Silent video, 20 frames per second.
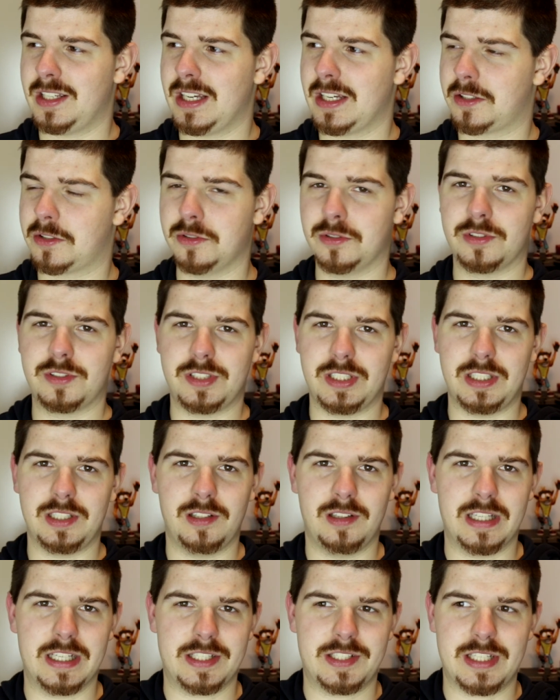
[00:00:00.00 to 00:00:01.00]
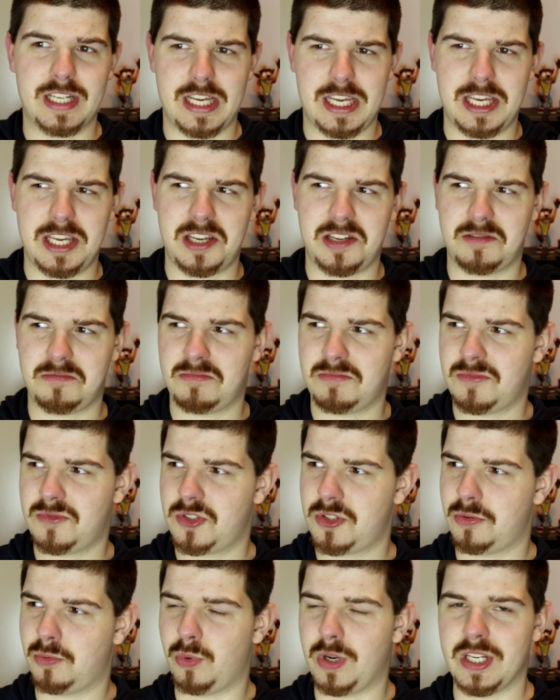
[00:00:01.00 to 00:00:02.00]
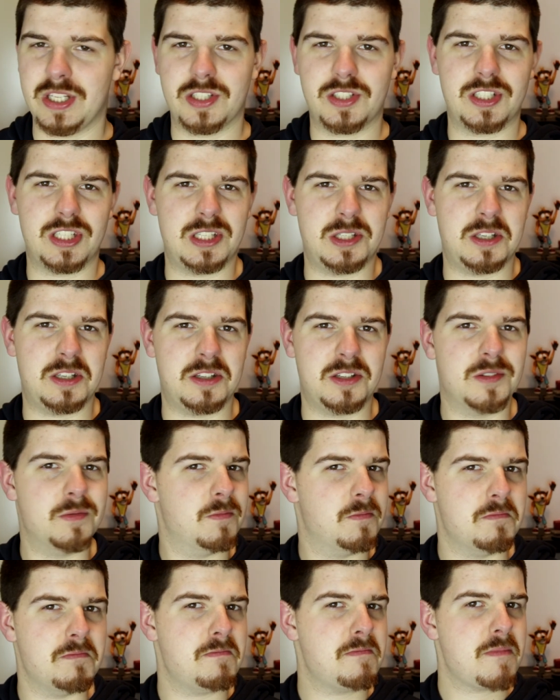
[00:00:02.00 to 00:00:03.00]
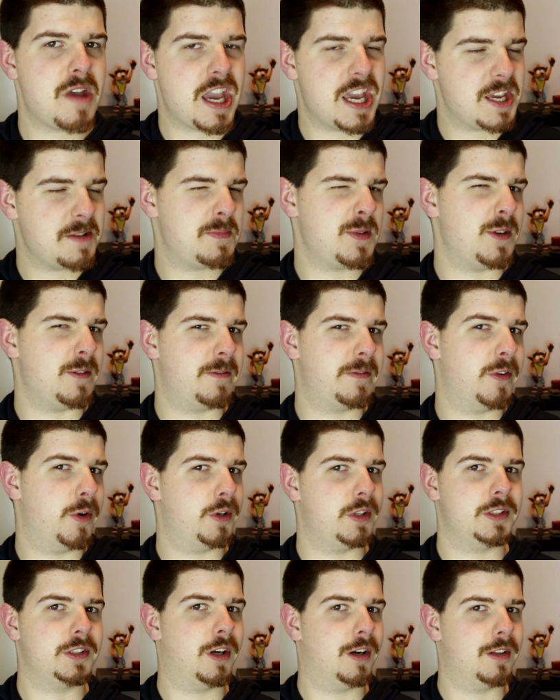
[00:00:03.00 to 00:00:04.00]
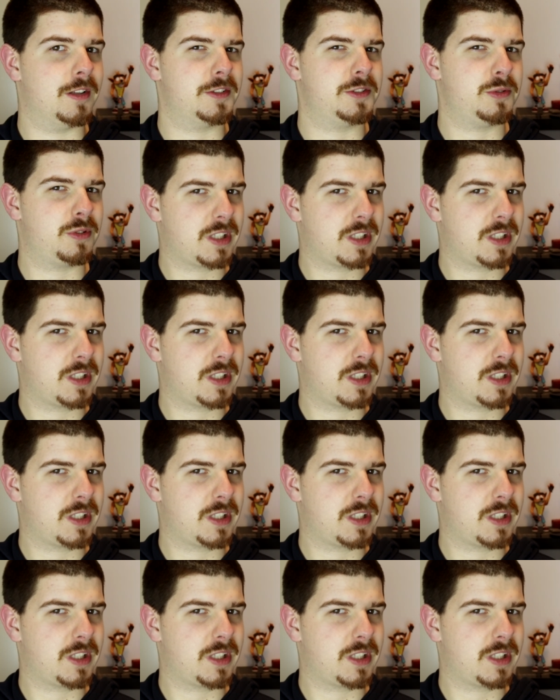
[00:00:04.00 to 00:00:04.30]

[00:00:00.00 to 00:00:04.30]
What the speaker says: a good deal, let's say $20, maybe $30.